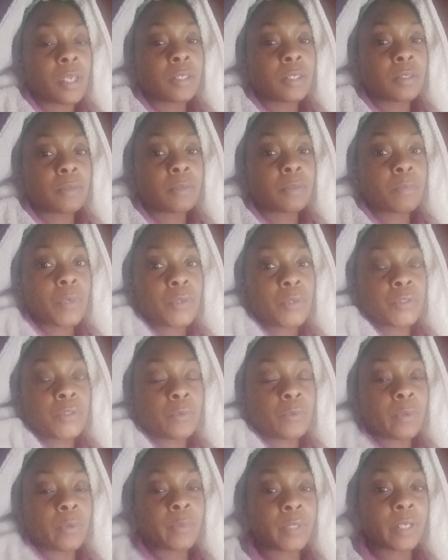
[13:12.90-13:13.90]
most of the
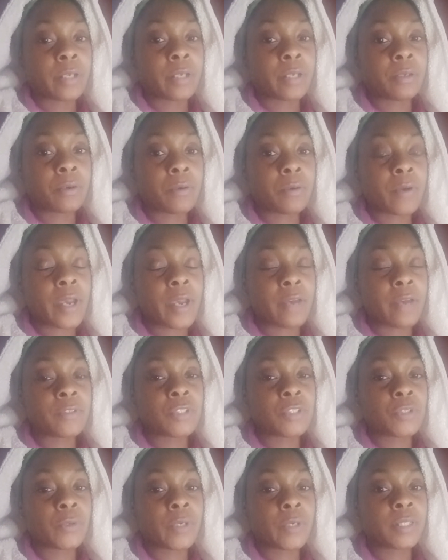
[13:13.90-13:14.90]
women that I know have a
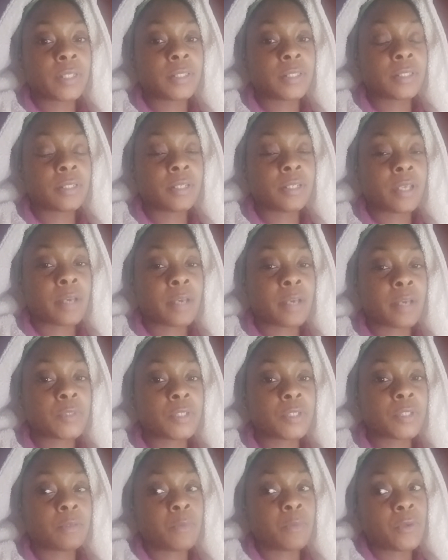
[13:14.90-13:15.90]
choice and an
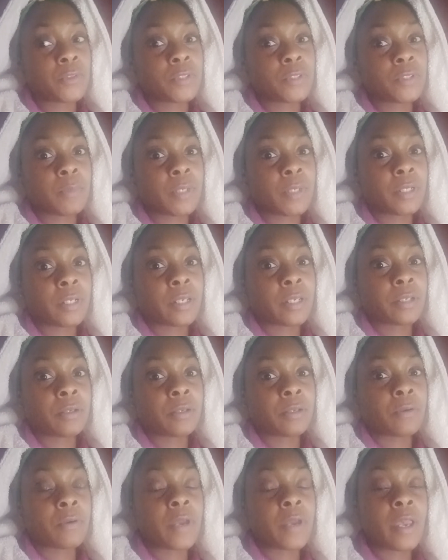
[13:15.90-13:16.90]
option. Most of the men that I know
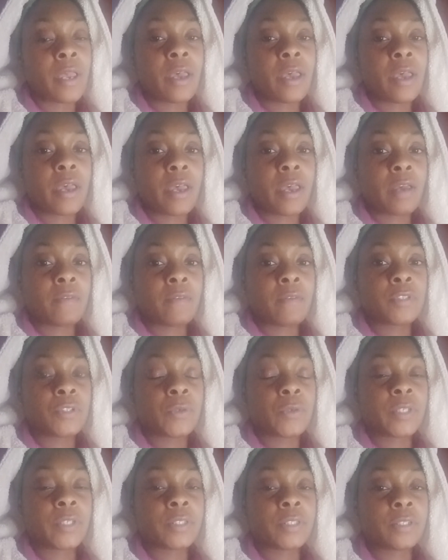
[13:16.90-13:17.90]
have a
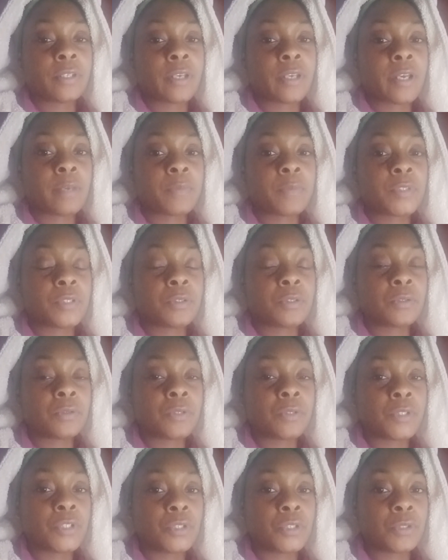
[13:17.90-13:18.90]
choice and an option who to
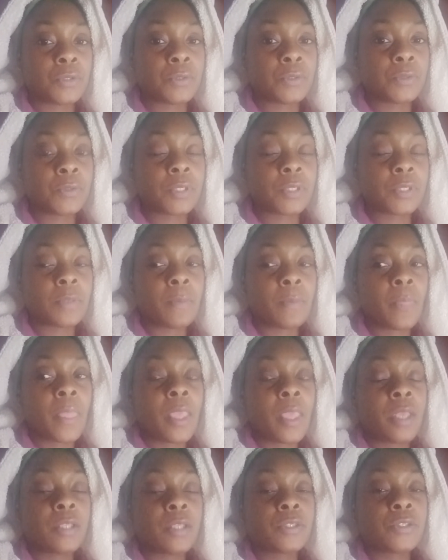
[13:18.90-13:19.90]
choose
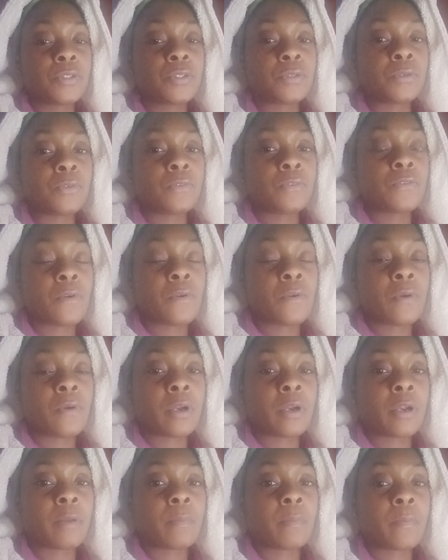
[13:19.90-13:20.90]
to
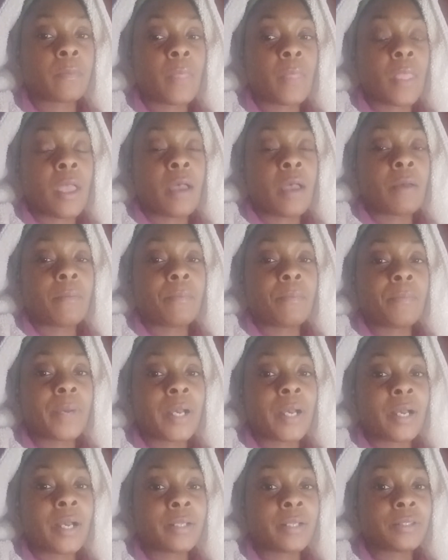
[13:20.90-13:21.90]
form
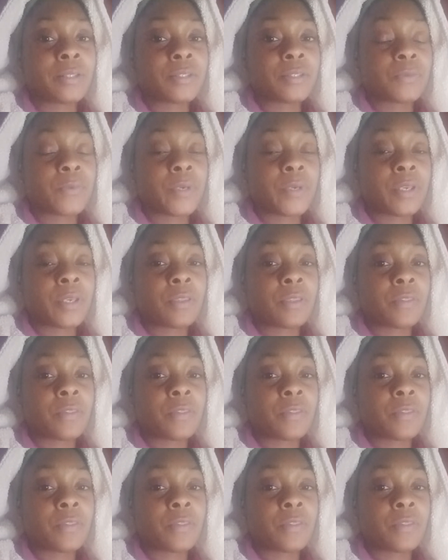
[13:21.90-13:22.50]
bonds with.